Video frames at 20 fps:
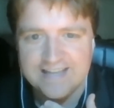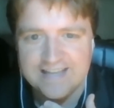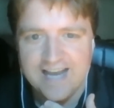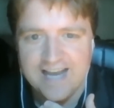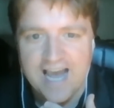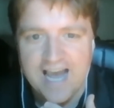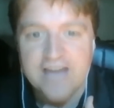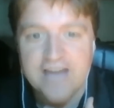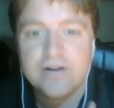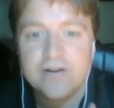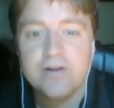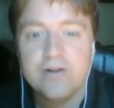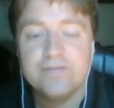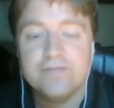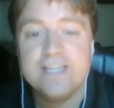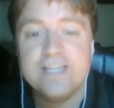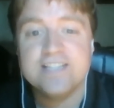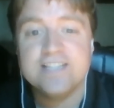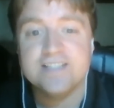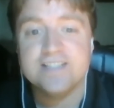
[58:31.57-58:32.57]
I don't know if
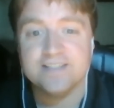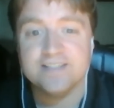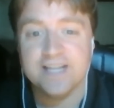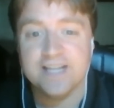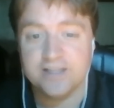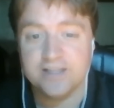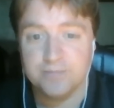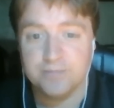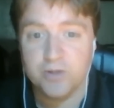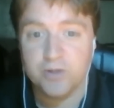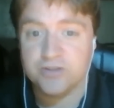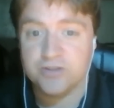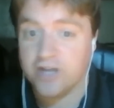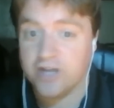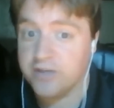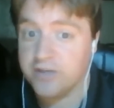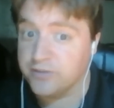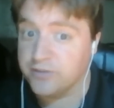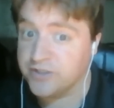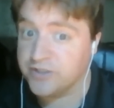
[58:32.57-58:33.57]
he's just like the most
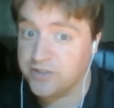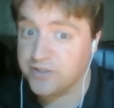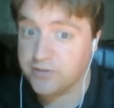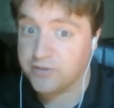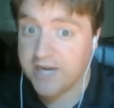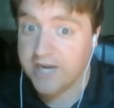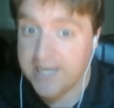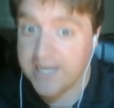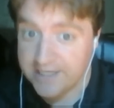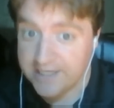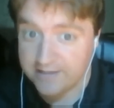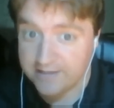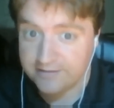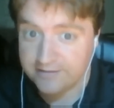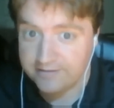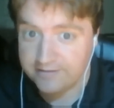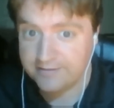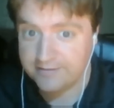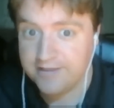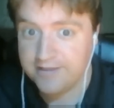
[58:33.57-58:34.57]
unrestrained
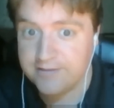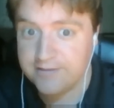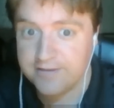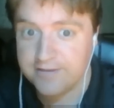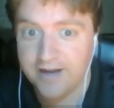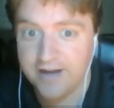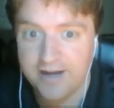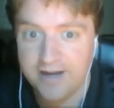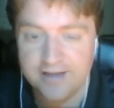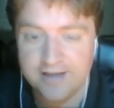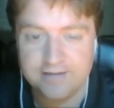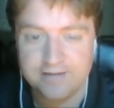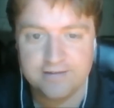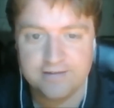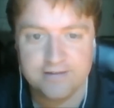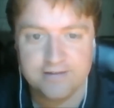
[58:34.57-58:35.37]
neocon.